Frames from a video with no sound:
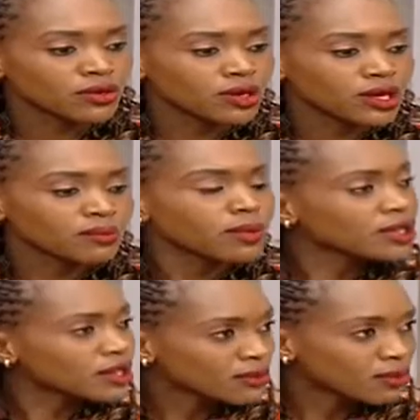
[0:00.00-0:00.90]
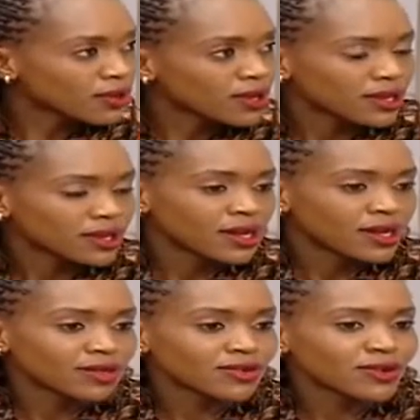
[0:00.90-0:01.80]
are doing basketball.
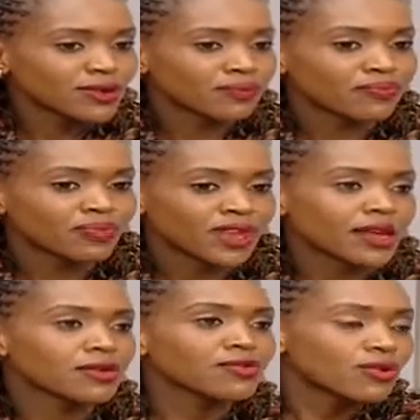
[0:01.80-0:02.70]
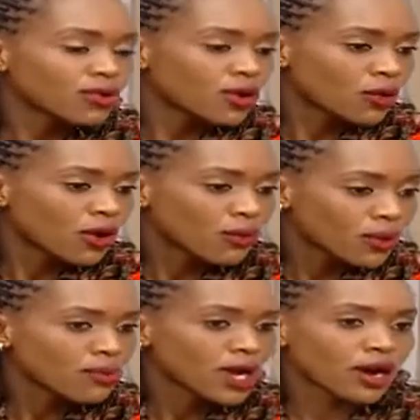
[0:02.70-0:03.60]
So for
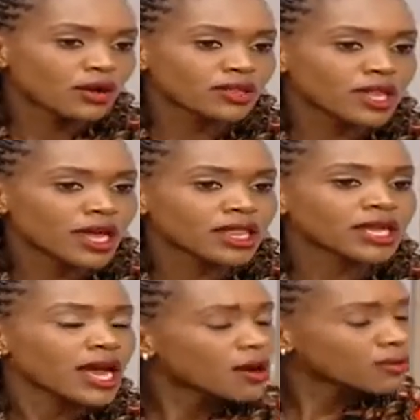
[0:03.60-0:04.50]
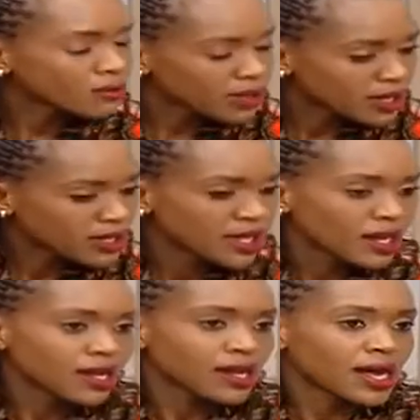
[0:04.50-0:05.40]
women out there, the young women,
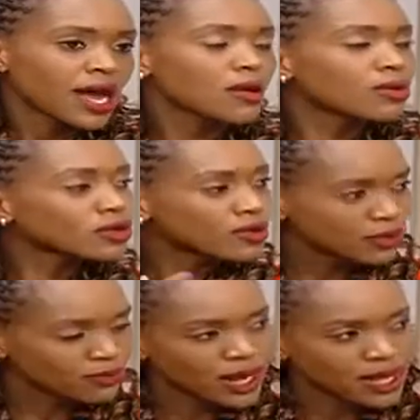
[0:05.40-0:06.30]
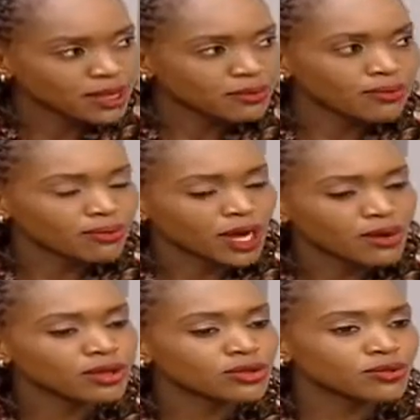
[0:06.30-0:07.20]
I want to inspire them.
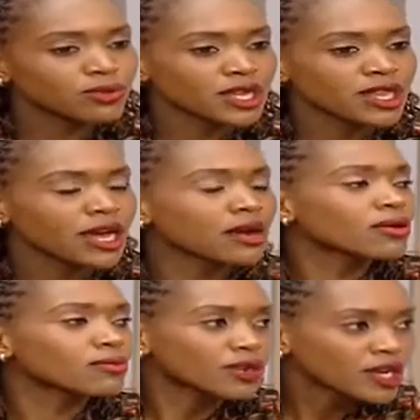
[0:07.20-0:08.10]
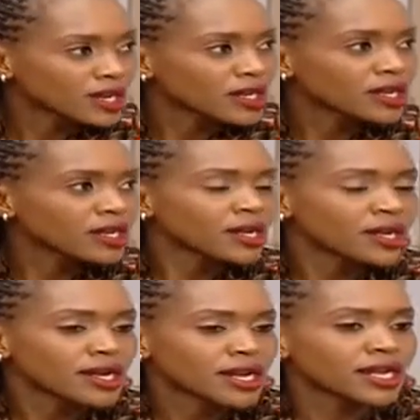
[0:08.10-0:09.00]
I want to be their role model
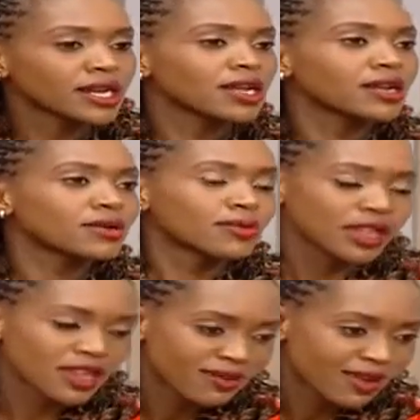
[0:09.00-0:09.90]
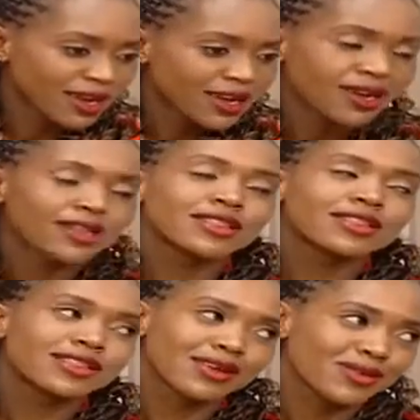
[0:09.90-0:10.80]
in whatever
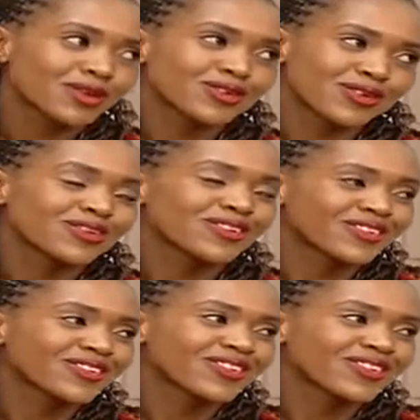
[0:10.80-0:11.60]
they want to do.